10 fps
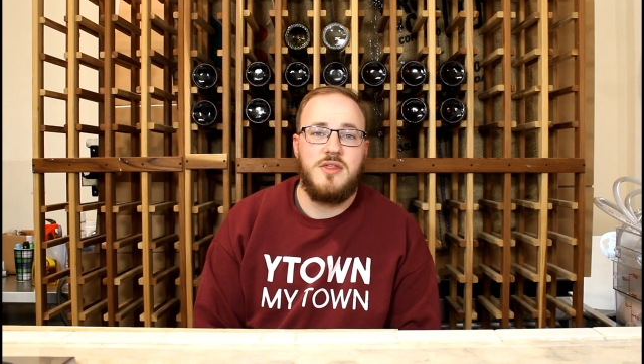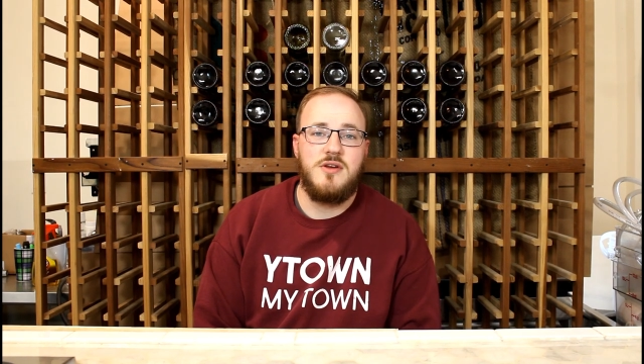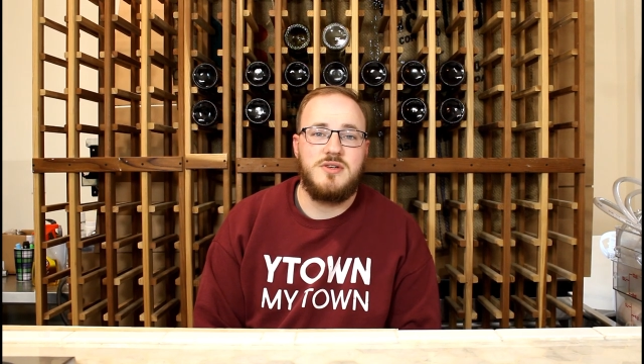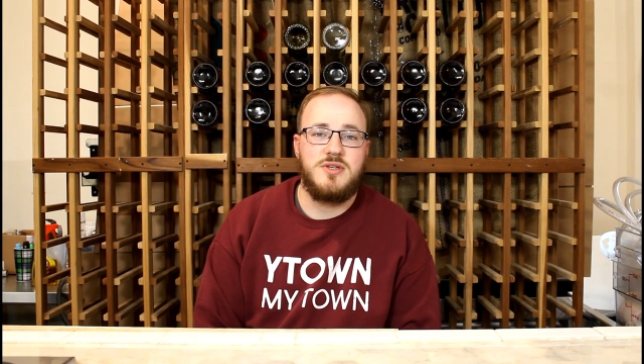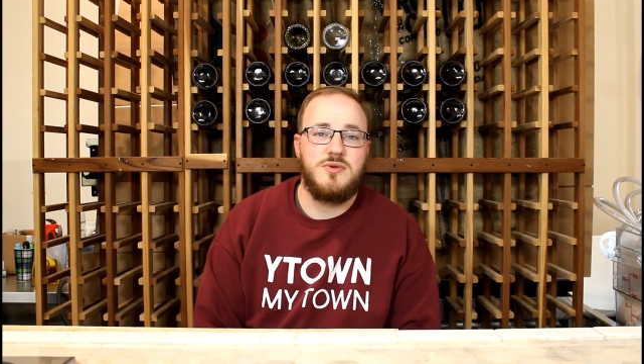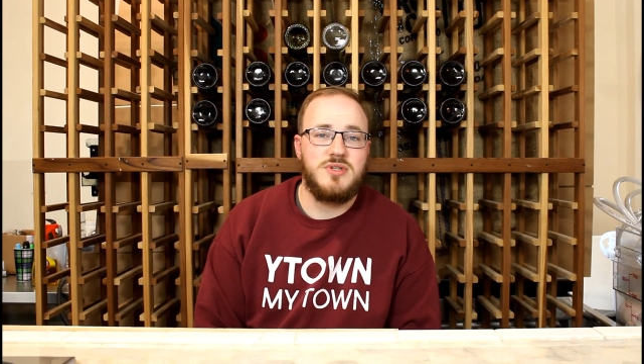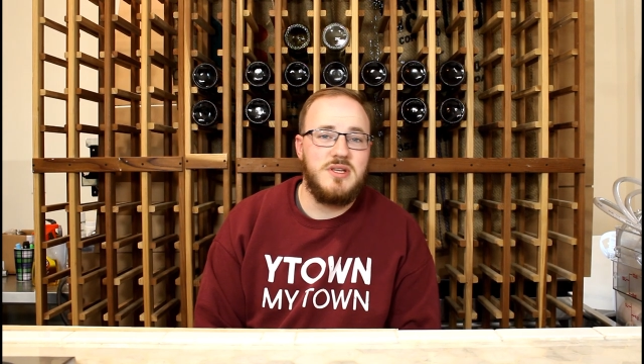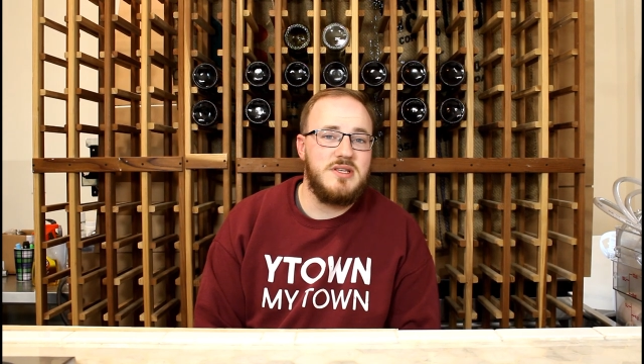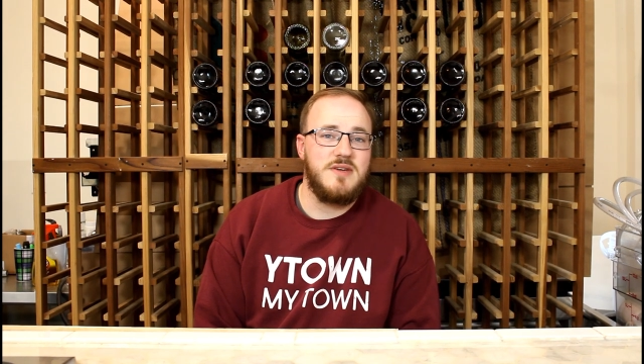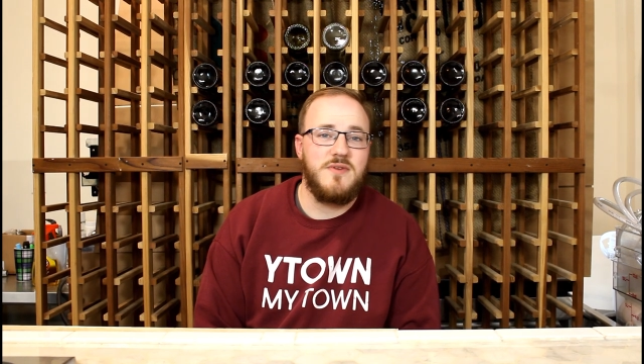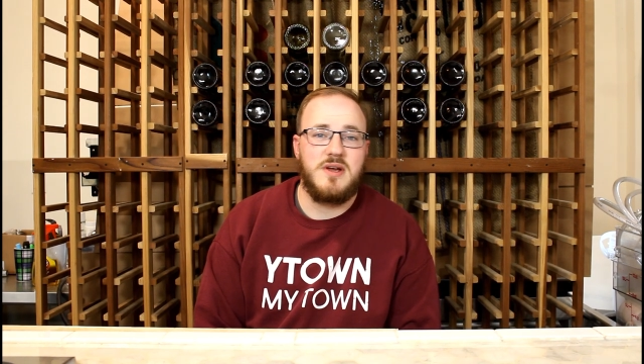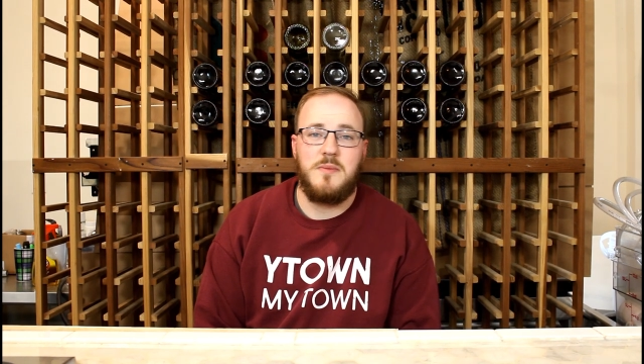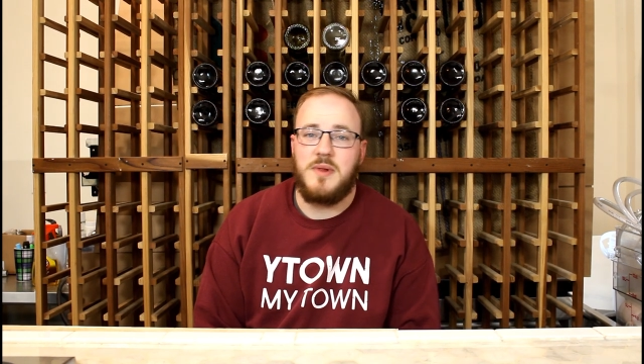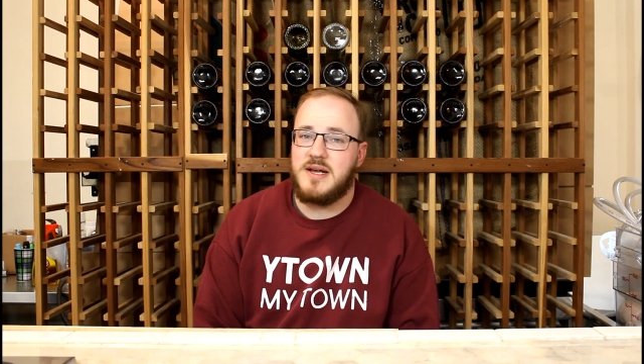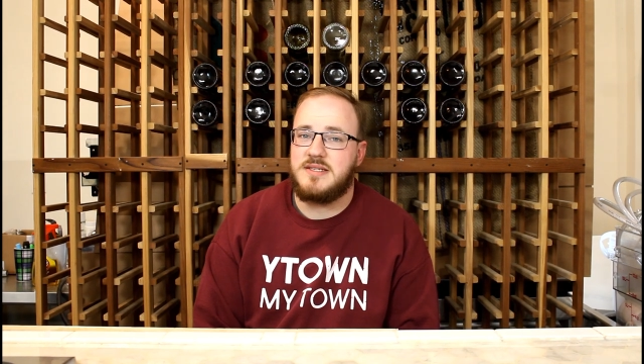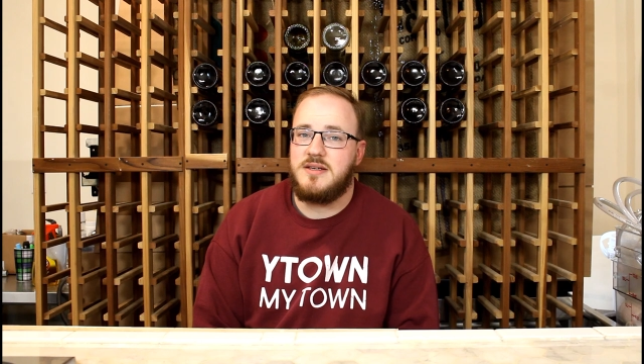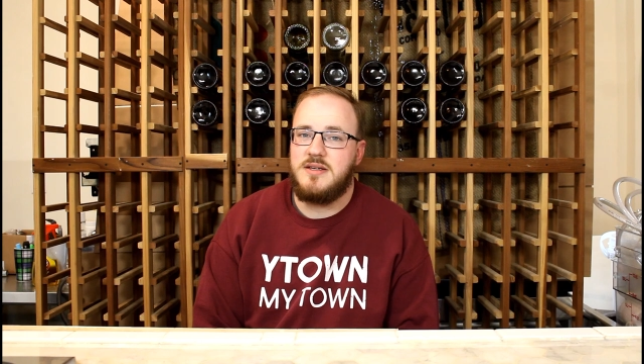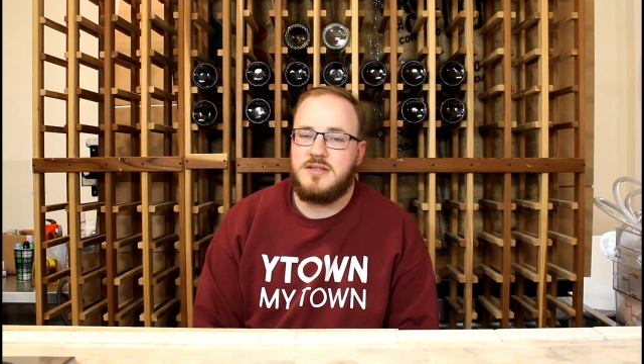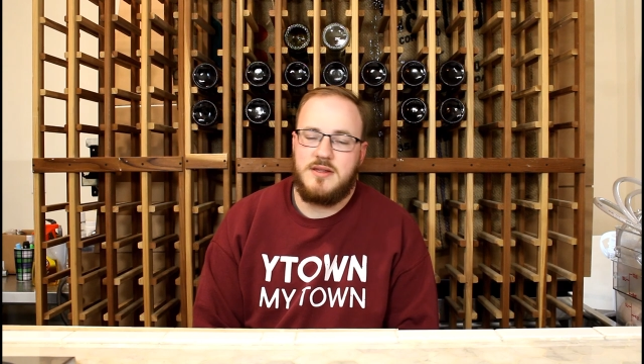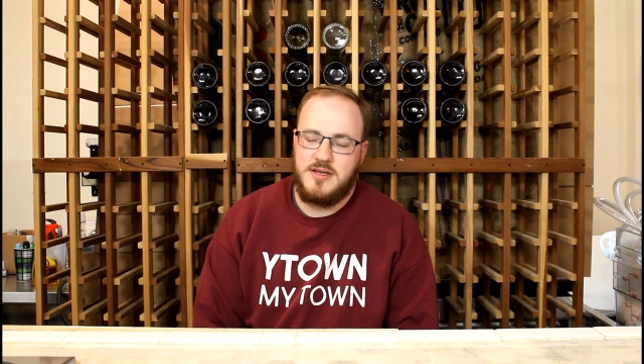there's usually different
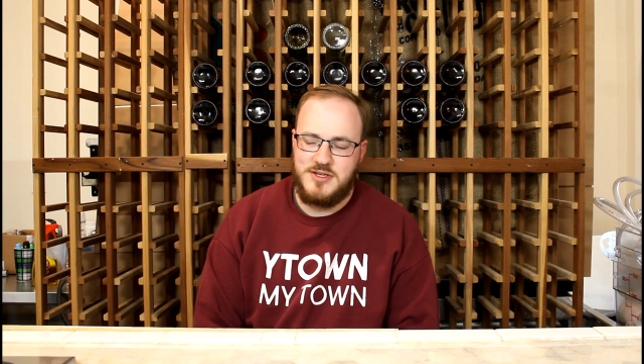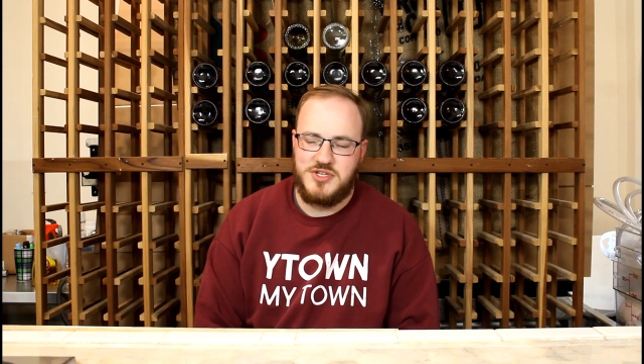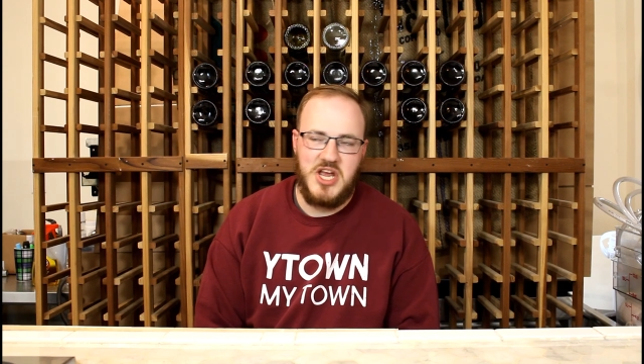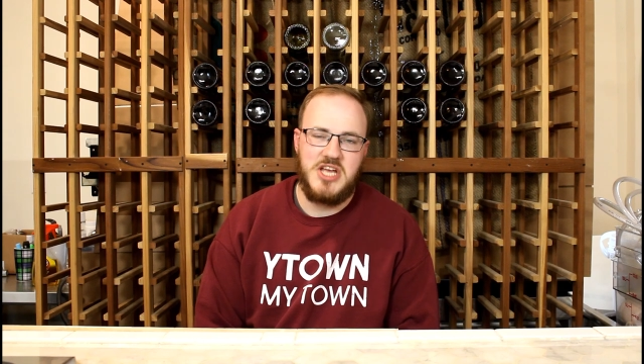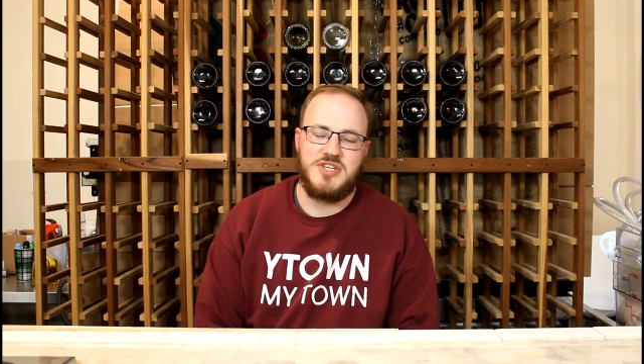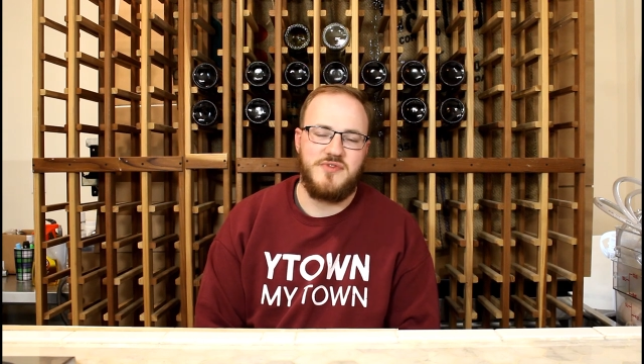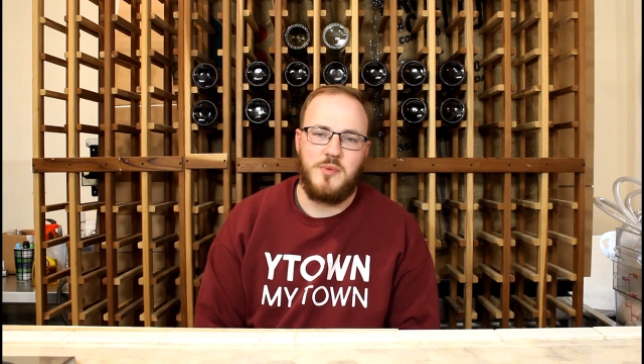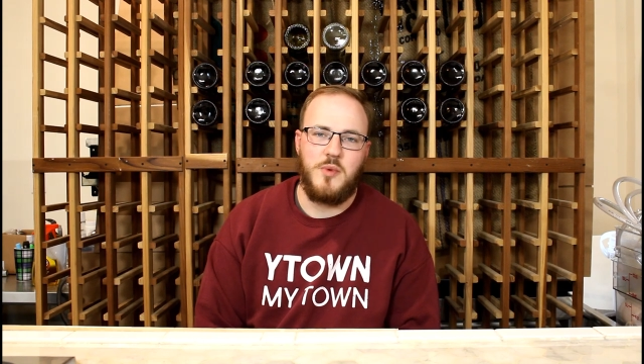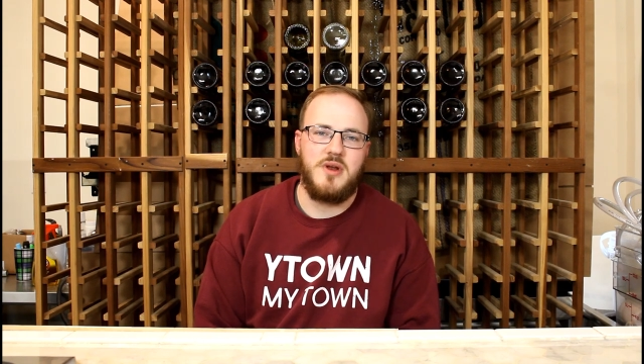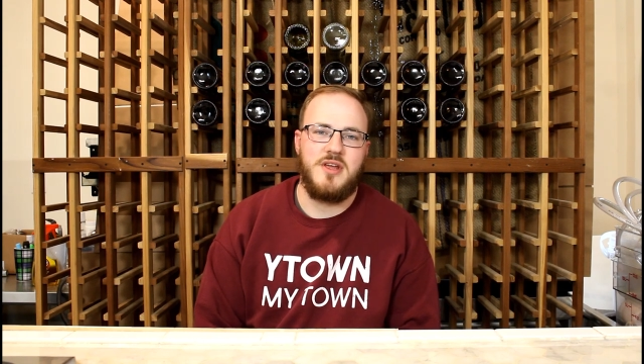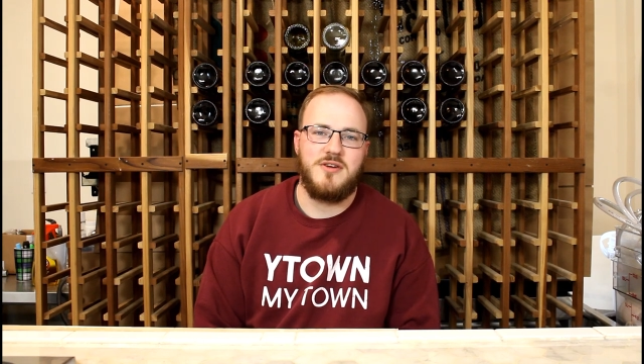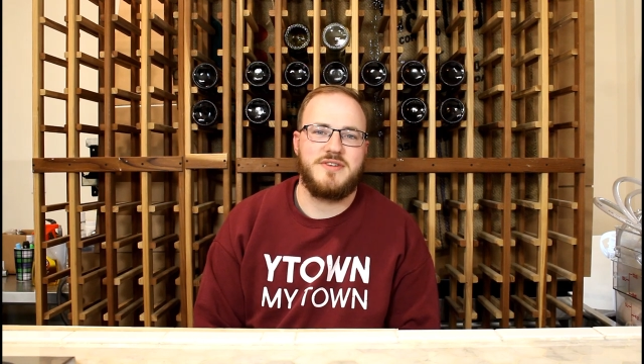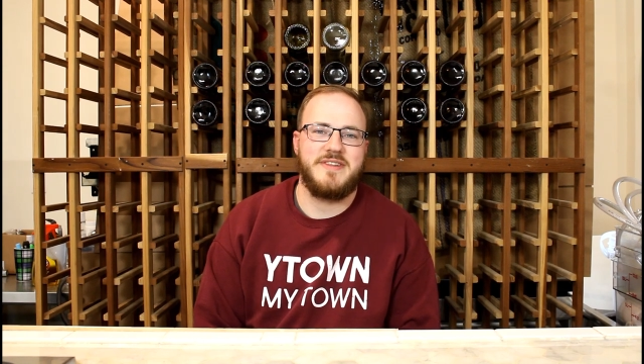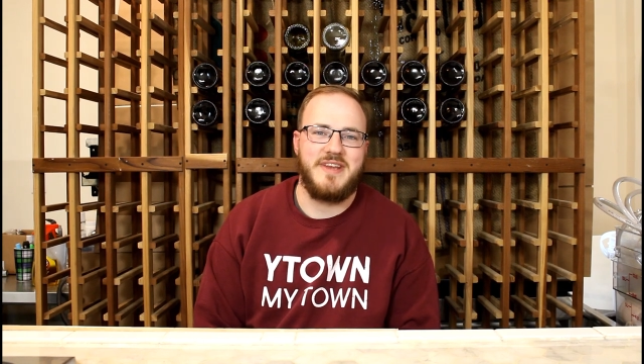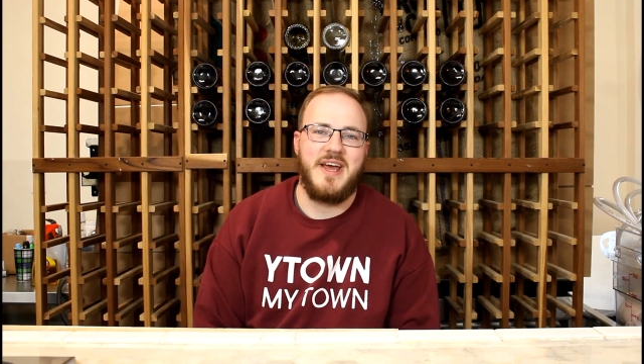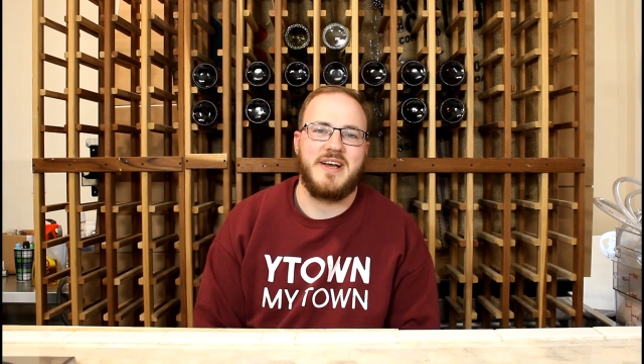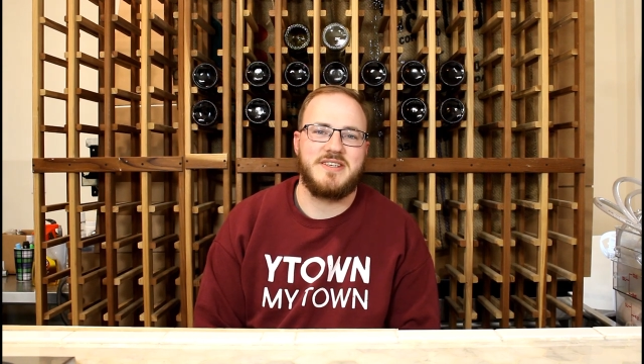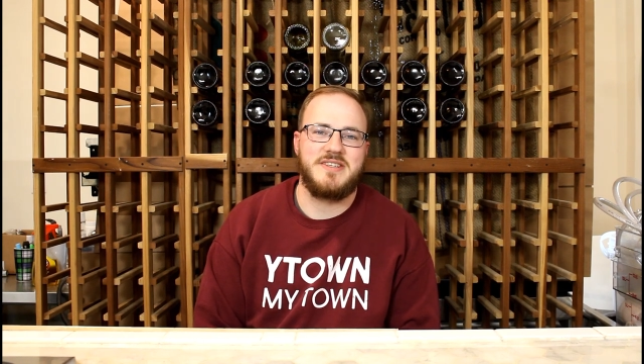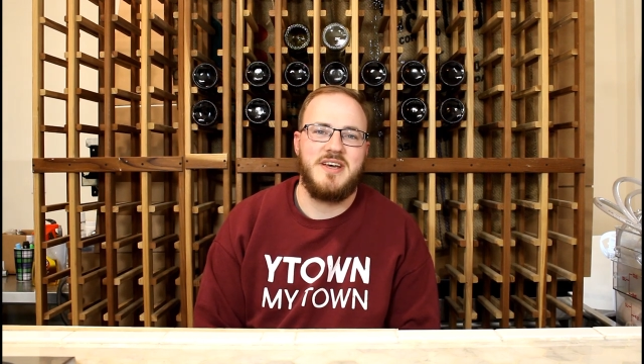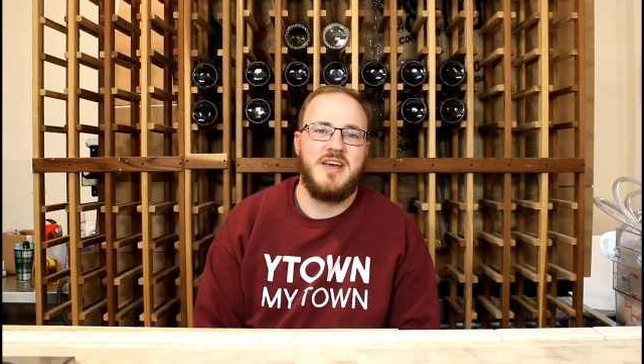complexities and things change from one year to the
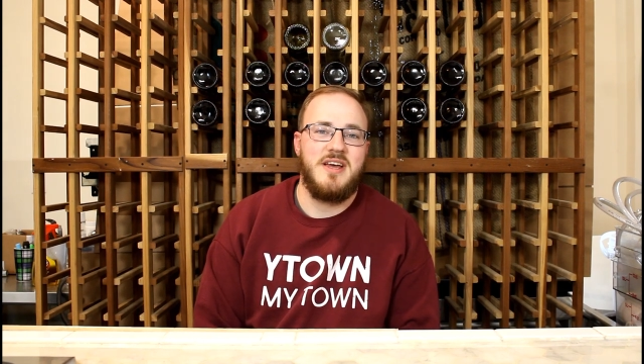next,